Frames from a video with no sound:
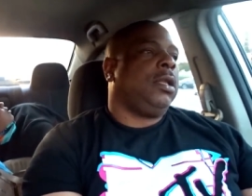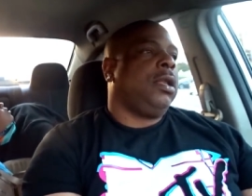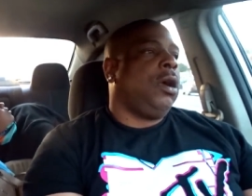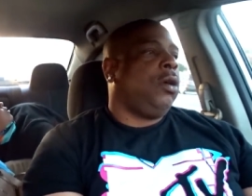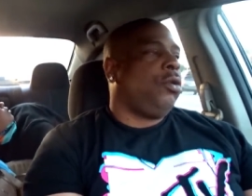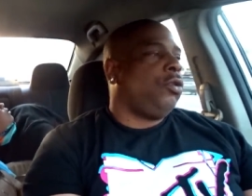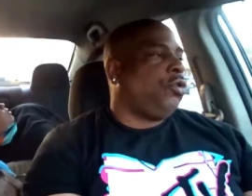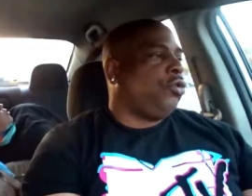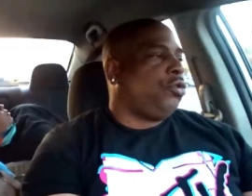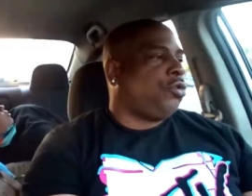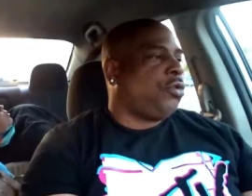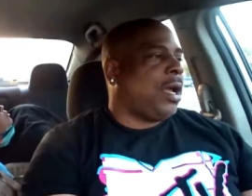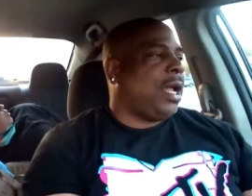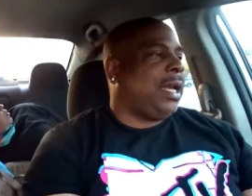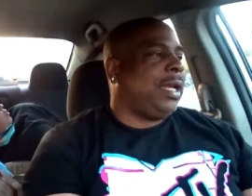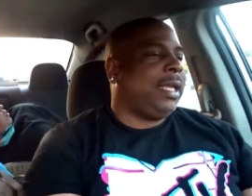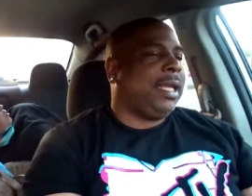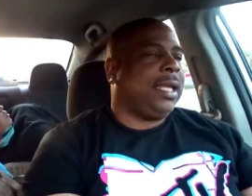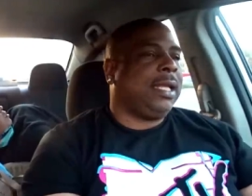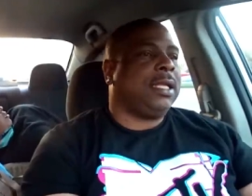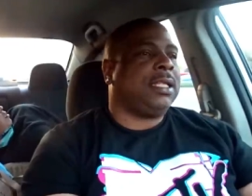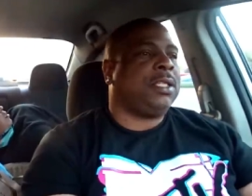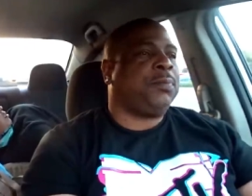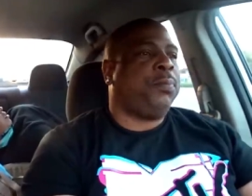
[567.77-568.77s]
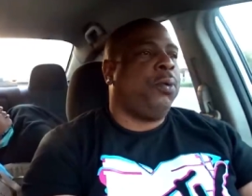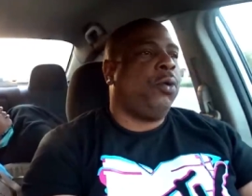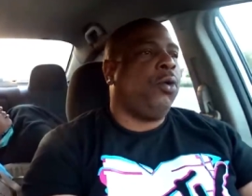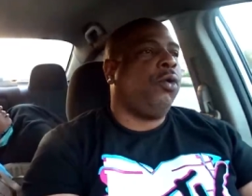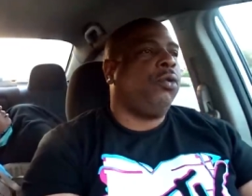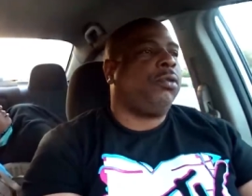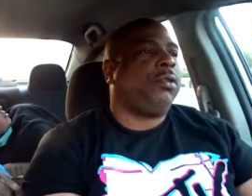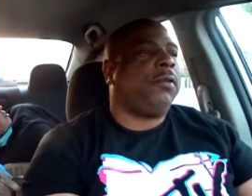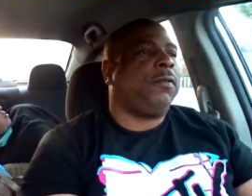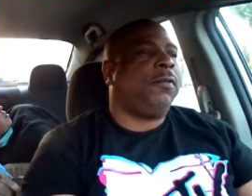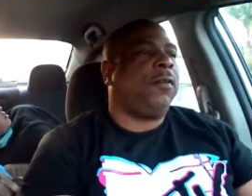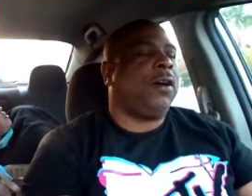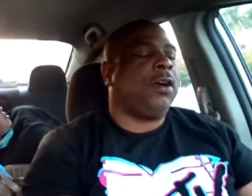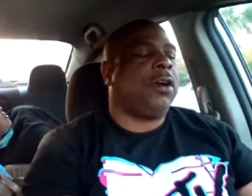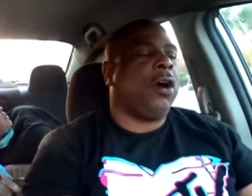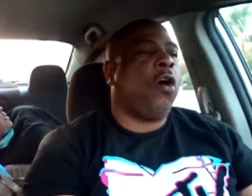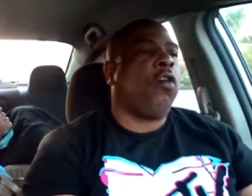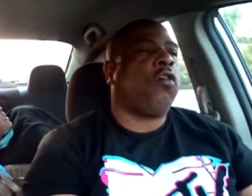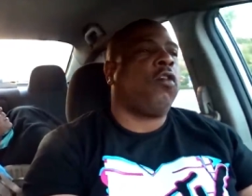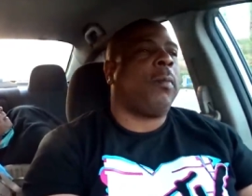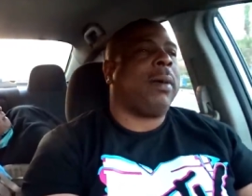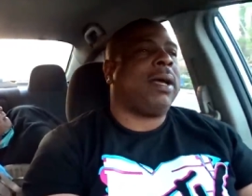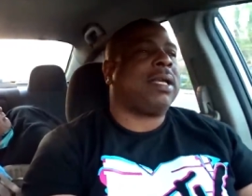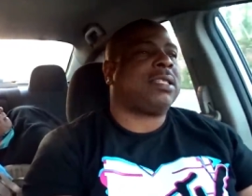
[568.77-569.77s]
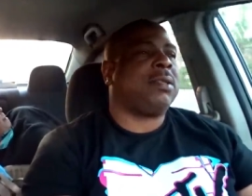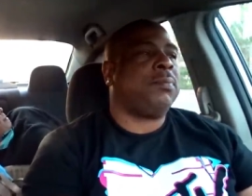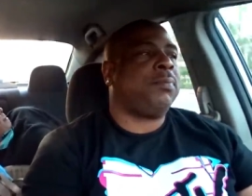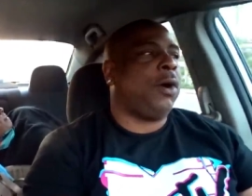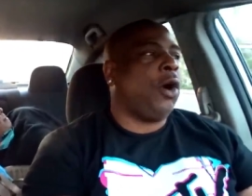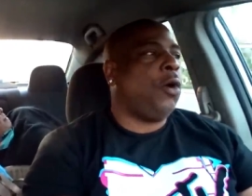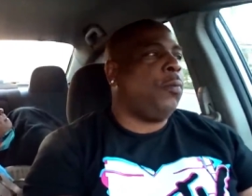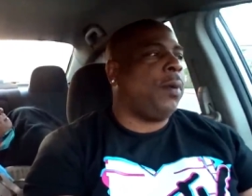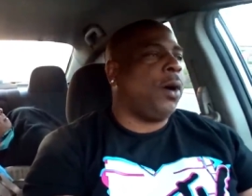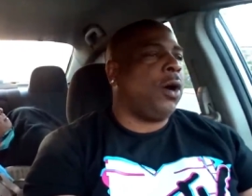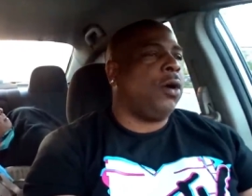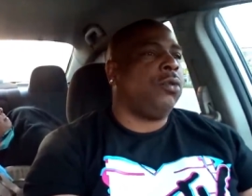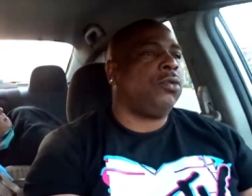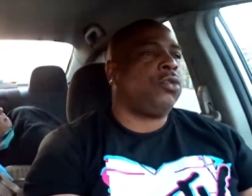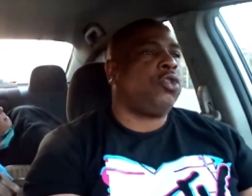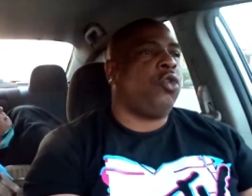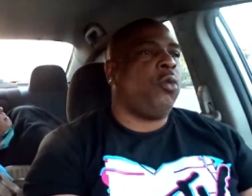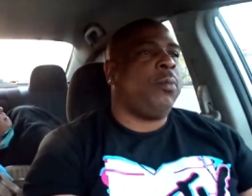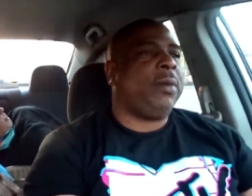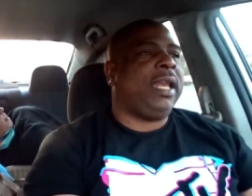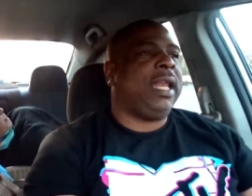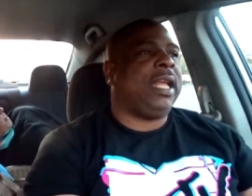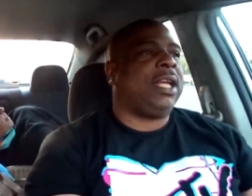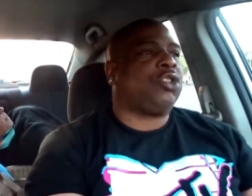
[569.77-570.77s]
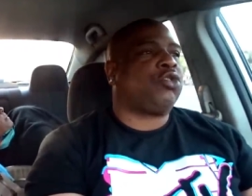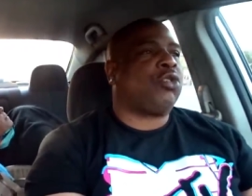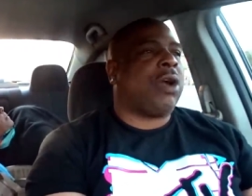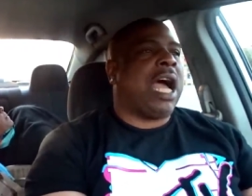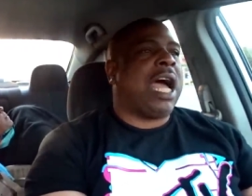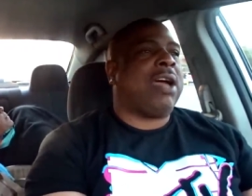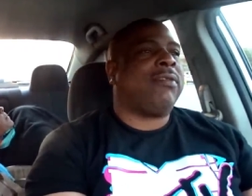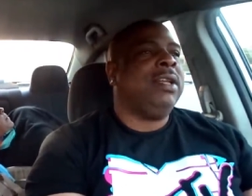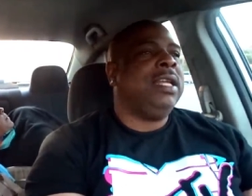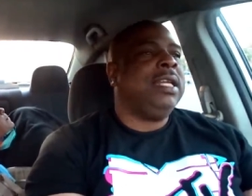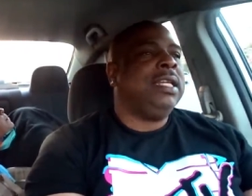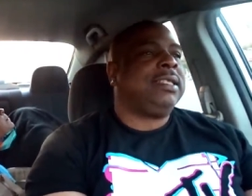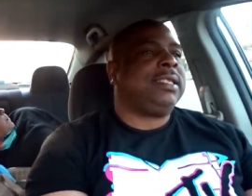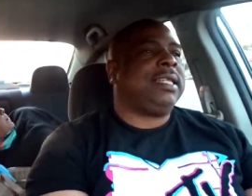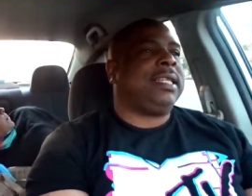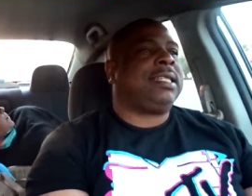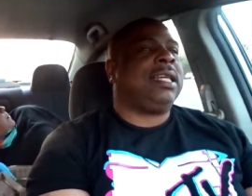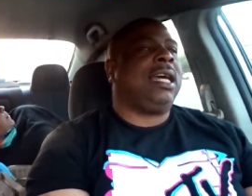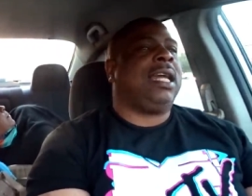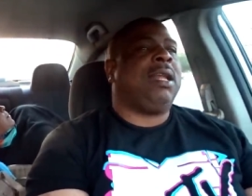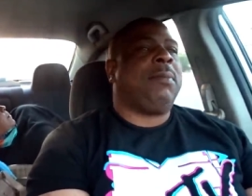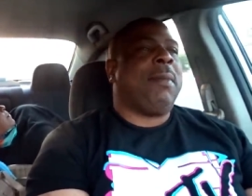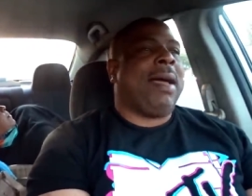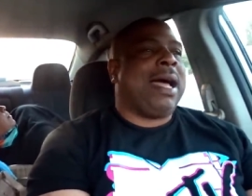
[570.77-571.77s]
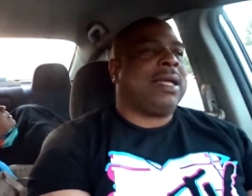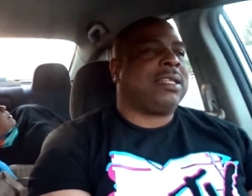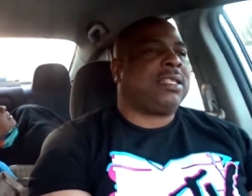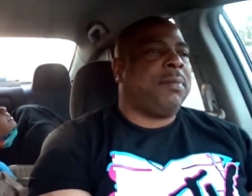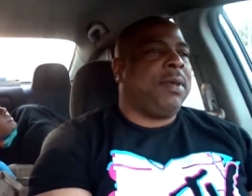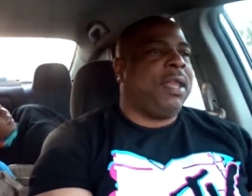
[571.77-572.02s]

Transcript: No, you trying to get us pulled the fuck over by some popos. You want me nigga drive 600 miles a